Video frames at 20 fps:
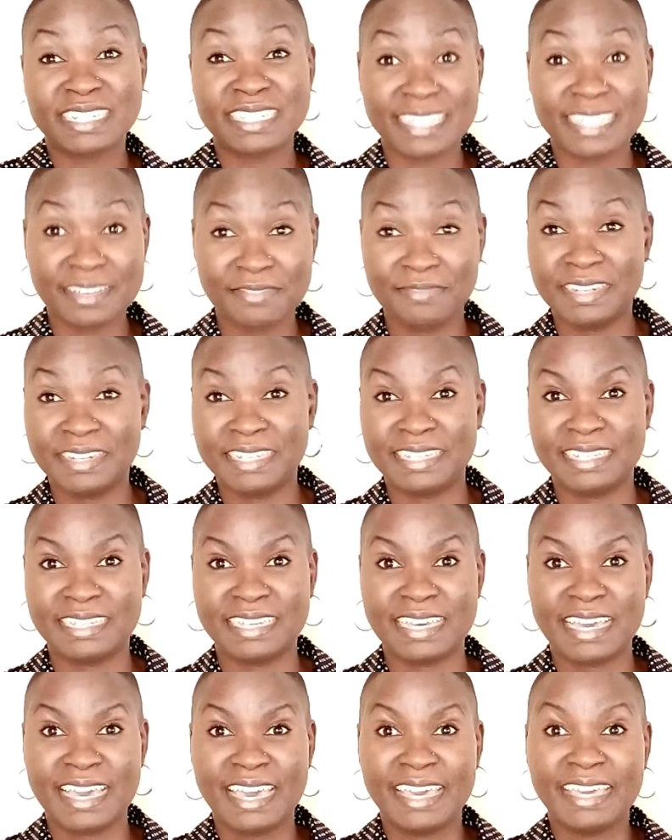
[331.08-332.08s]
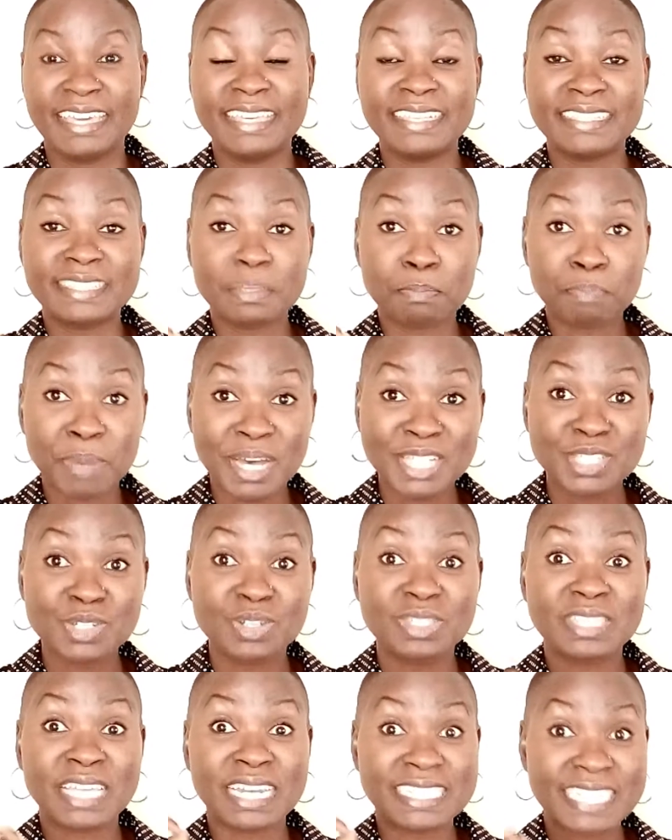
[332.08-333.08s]
safely is the
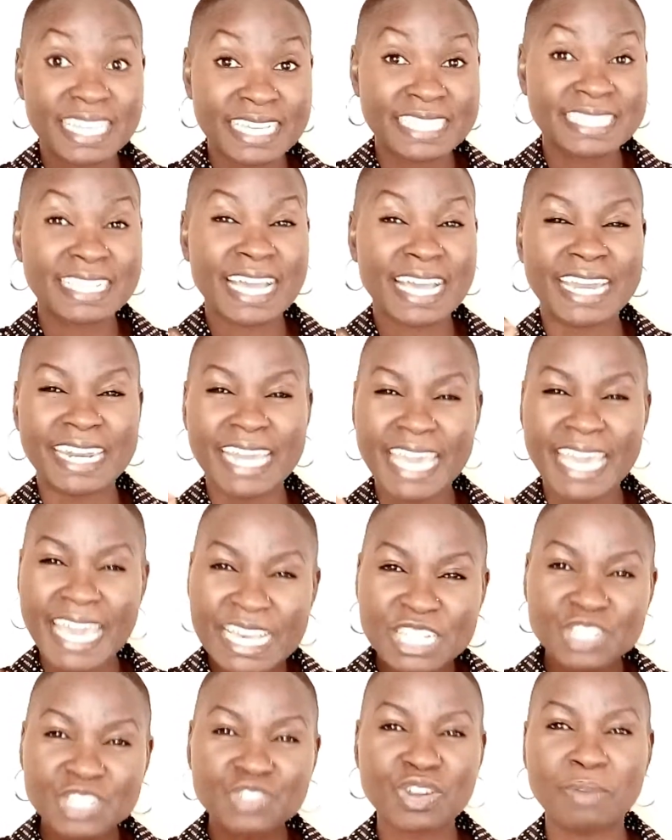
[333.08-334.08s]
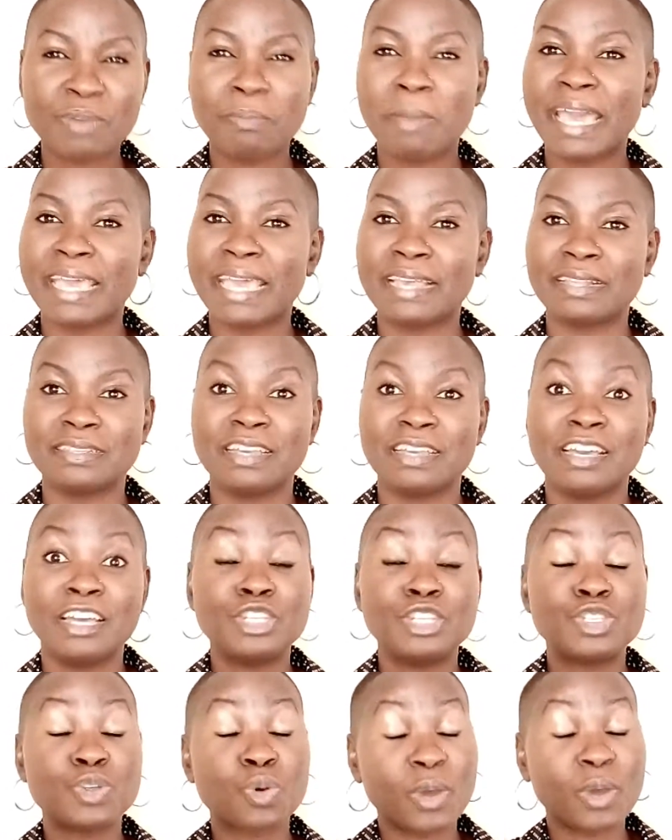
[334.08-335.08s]
person that takes an extra mile
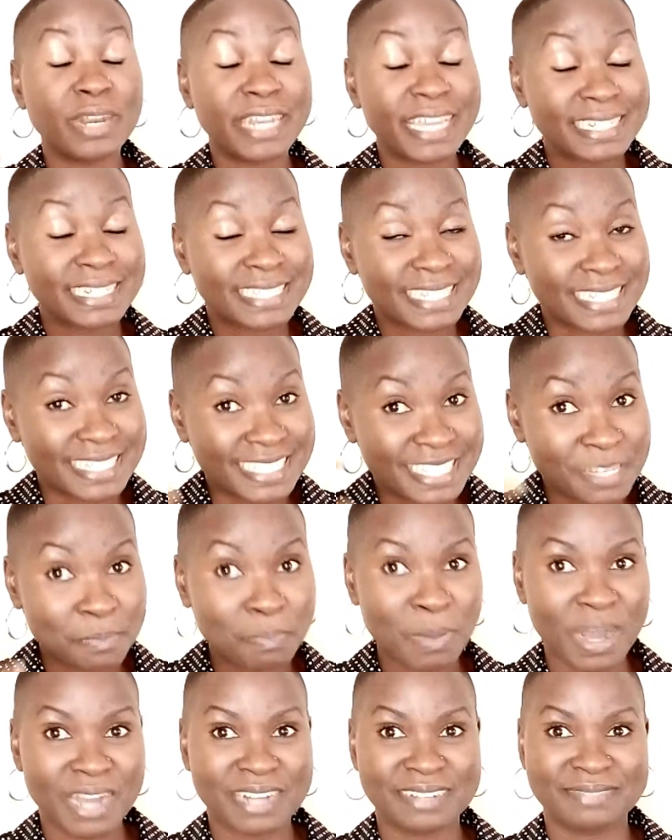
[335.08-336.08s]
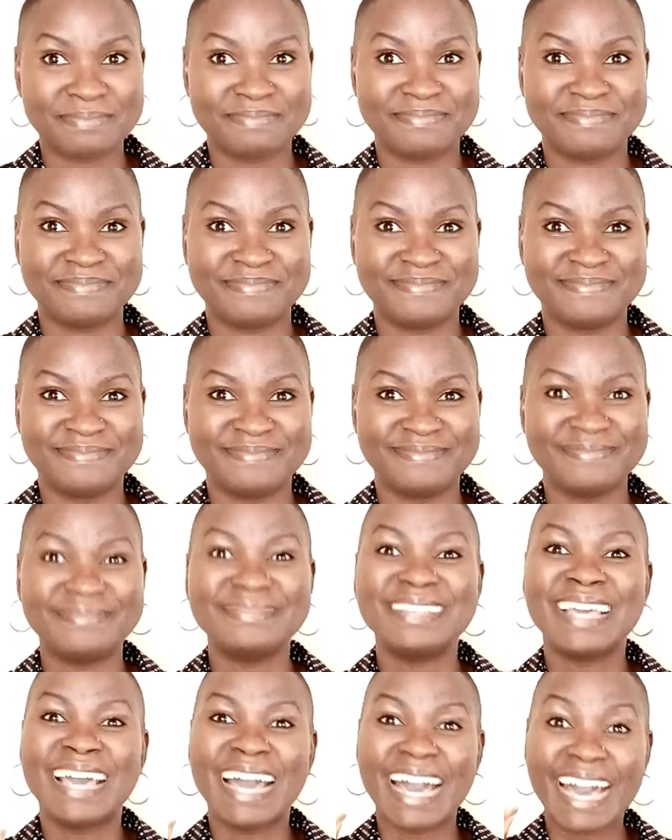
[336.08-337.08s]
to connect deeper,
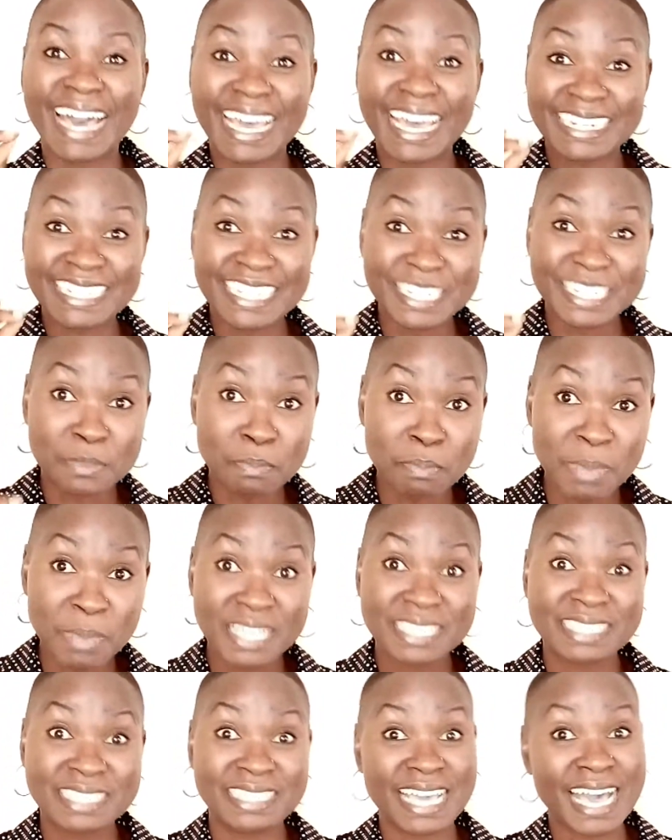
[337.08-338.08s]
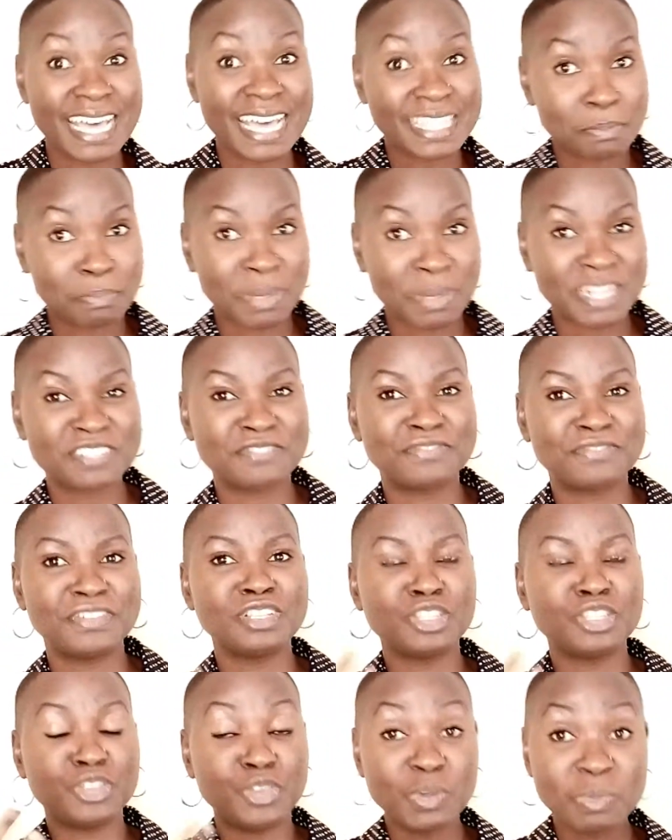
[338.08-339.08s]
and it makes the other party
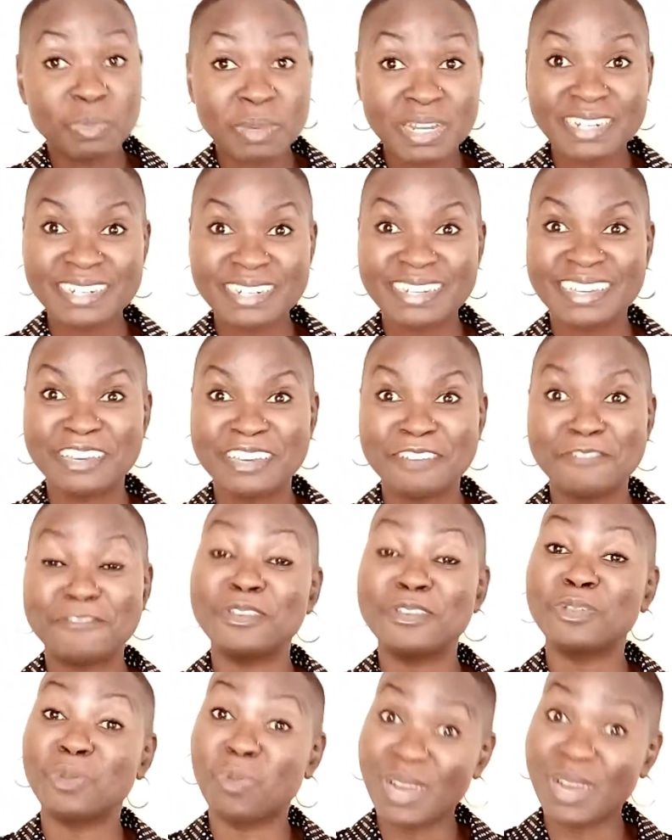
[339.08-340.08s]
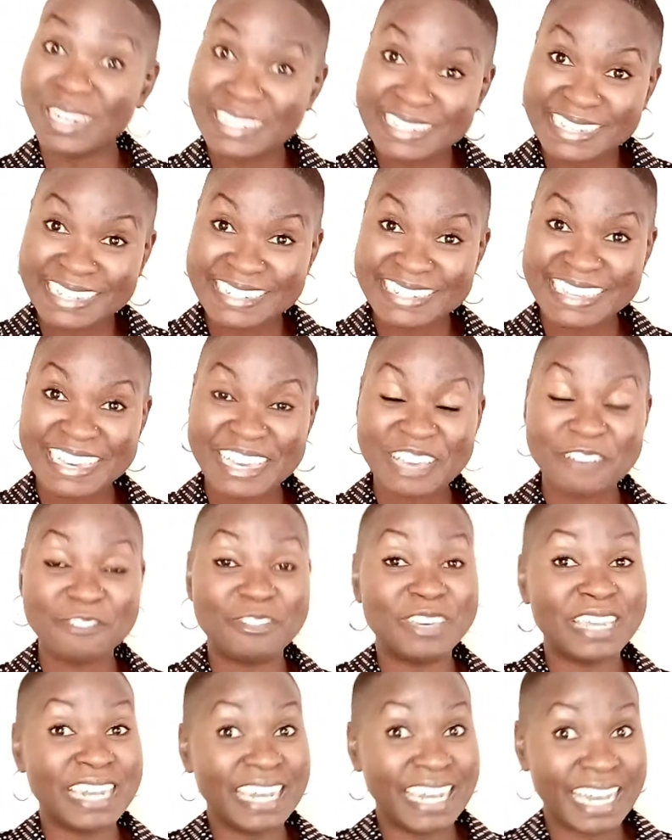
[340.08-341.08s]
feel human, feel wanted,
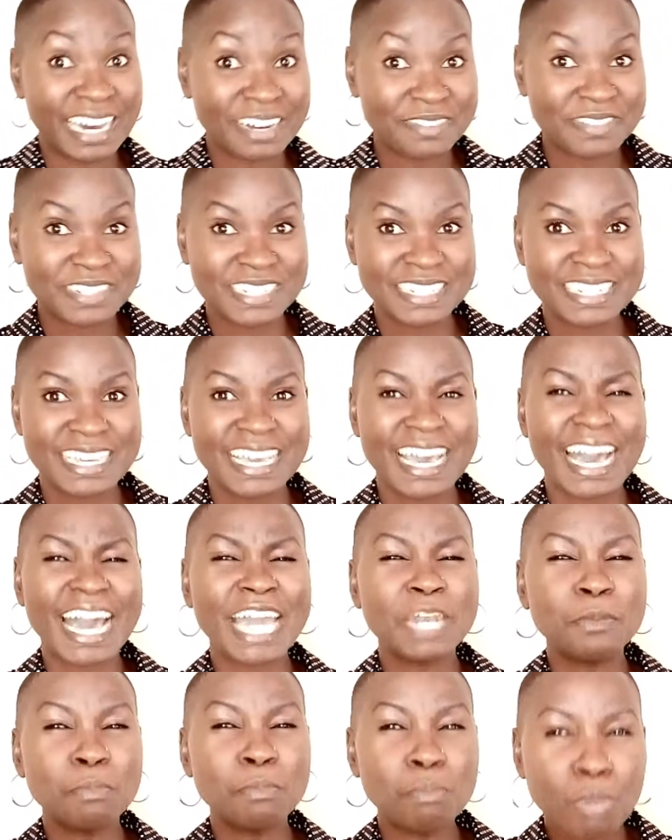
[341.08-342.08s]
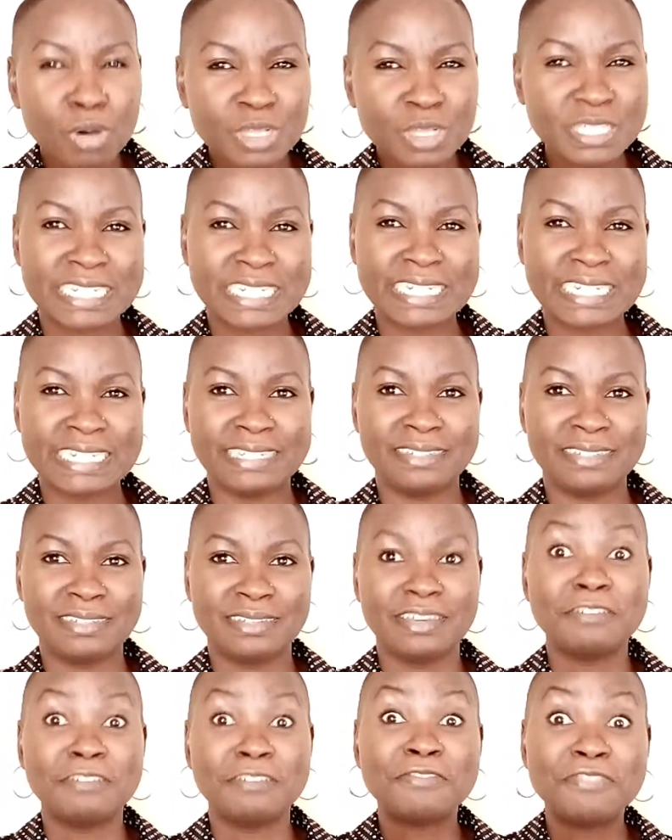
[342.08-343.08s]
feel loved, and mostly
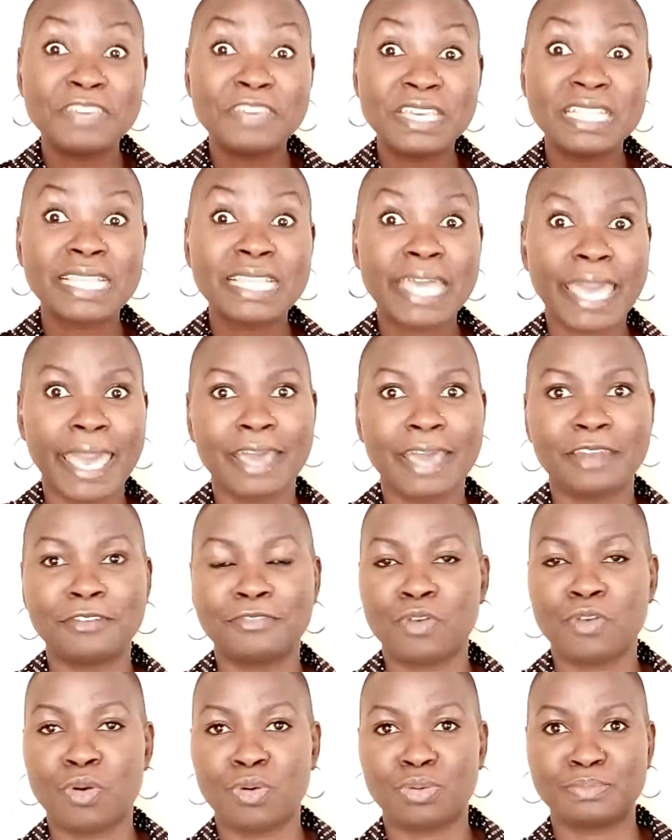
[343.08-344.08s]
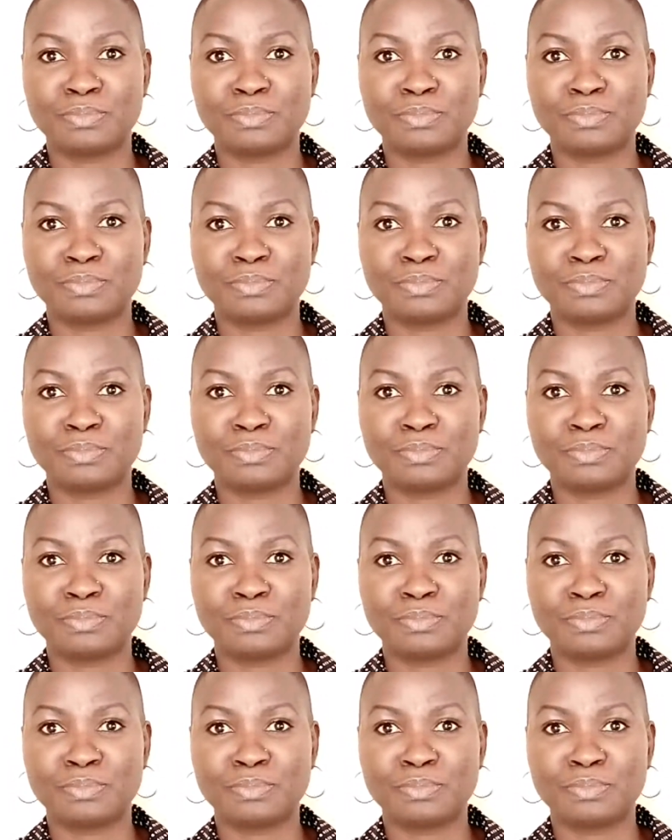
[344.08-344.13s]
feel cared for.